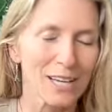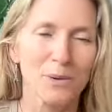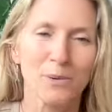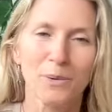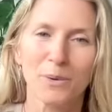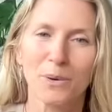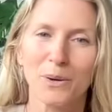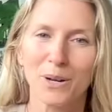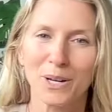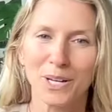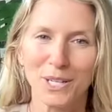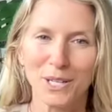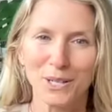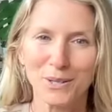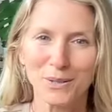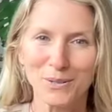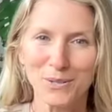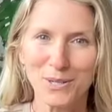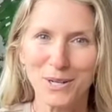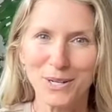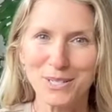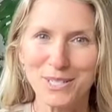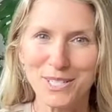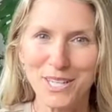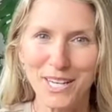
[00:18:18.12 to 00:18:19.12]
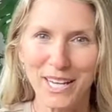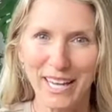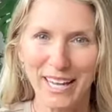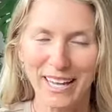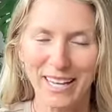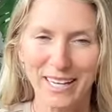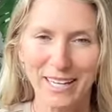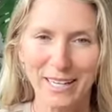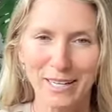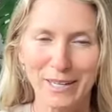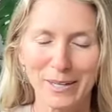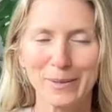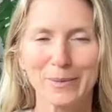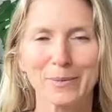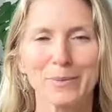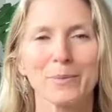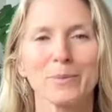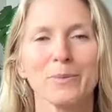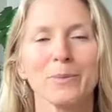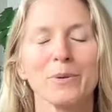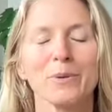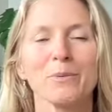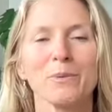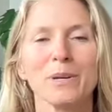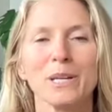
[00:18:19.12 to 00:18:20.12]
we're going to use our tongue.
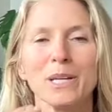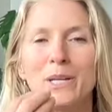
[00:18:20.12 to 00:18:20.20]
When we